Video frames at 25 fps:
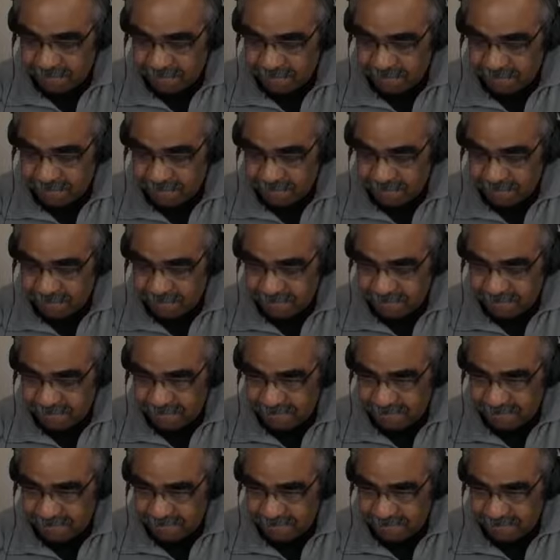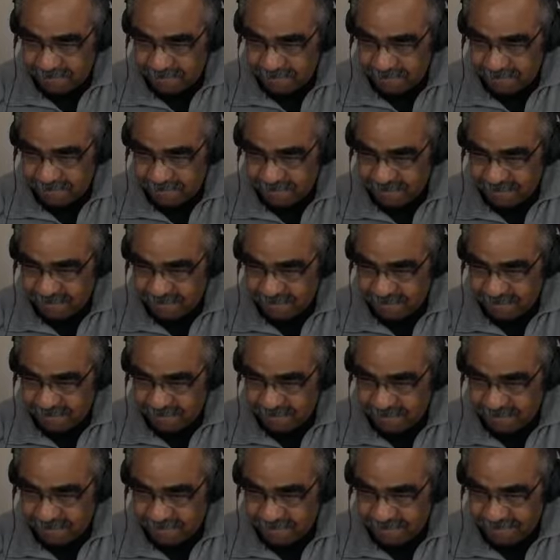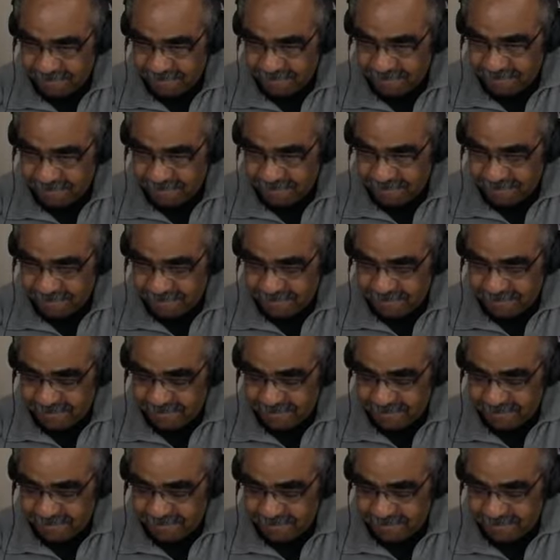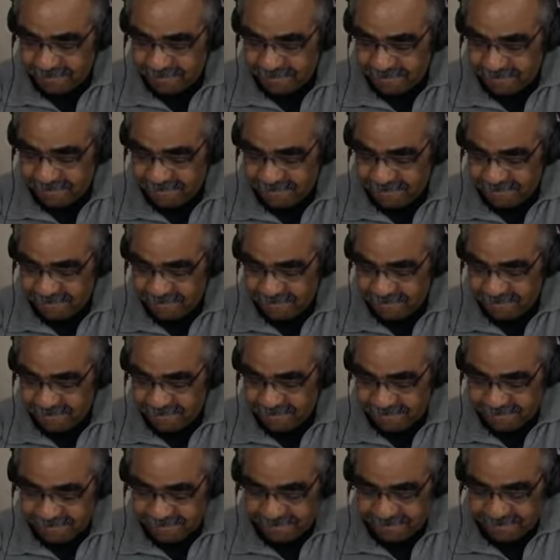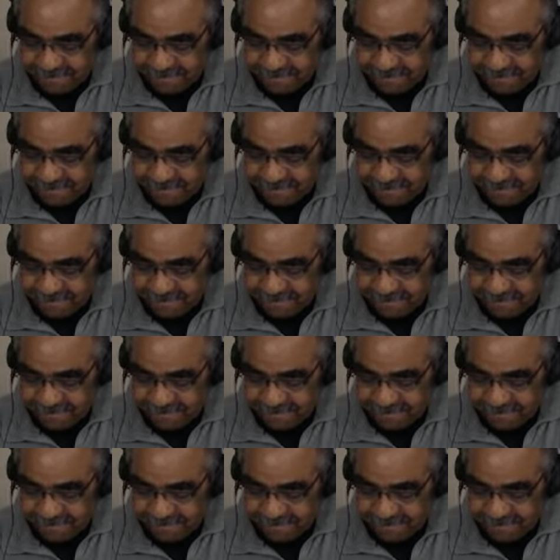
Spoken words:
The person shown says nothing.